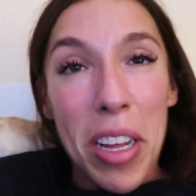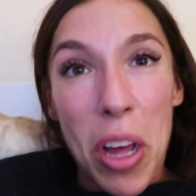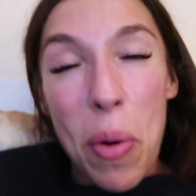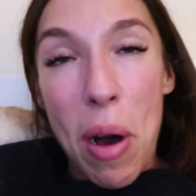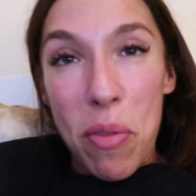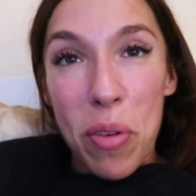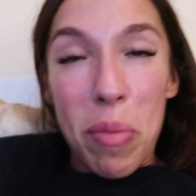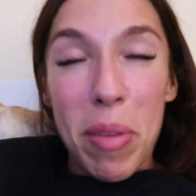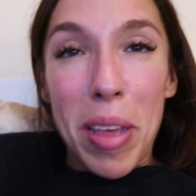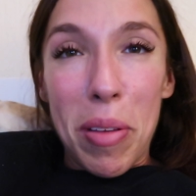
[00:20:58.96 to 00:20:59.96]
go out for
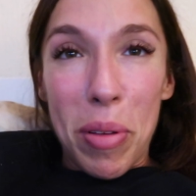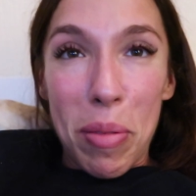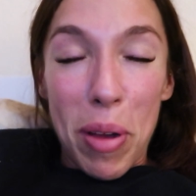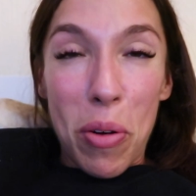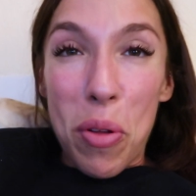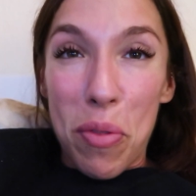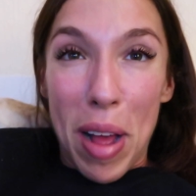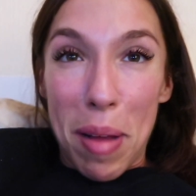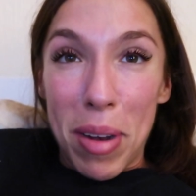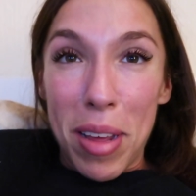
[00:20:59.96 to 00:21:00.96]
a meal with my whole
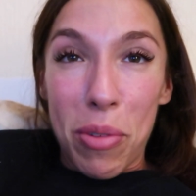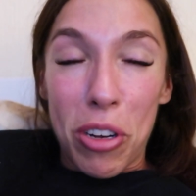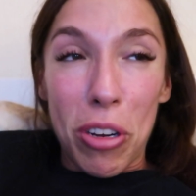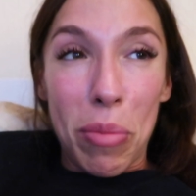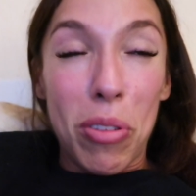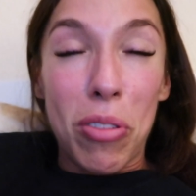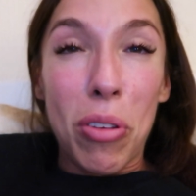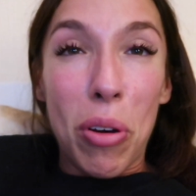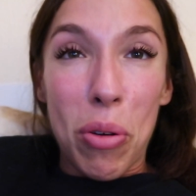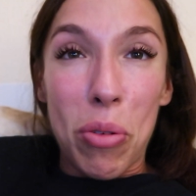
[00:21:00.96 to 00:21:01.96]
family, which I'm
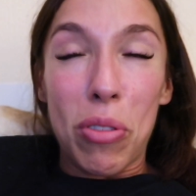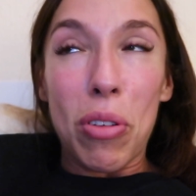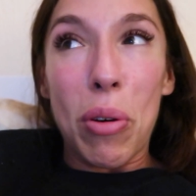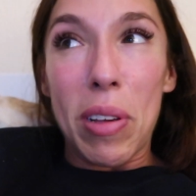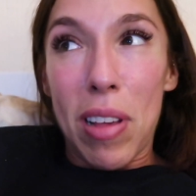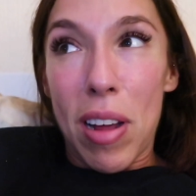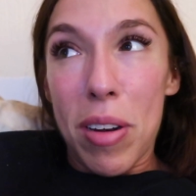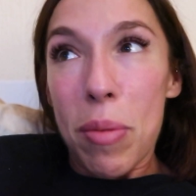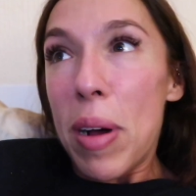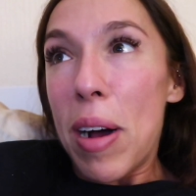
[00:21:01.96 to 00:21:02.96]
so, so
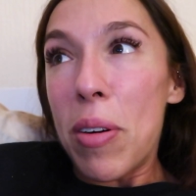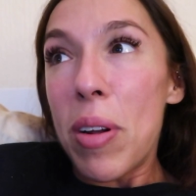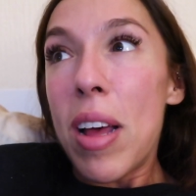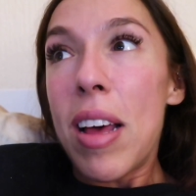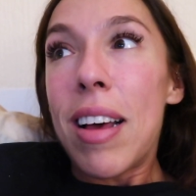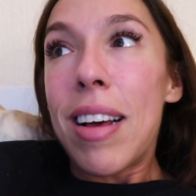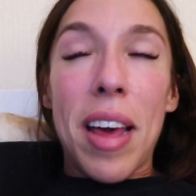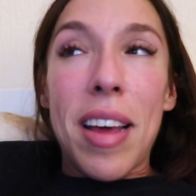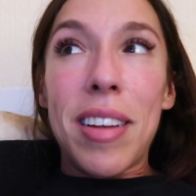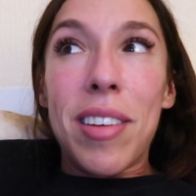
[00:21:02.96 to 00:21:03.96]
excited about.
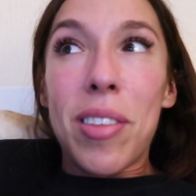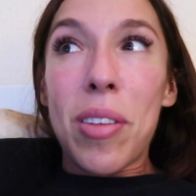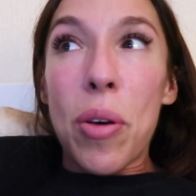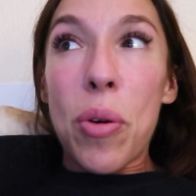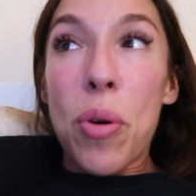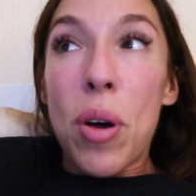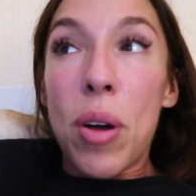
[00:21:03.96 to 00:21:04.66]
And so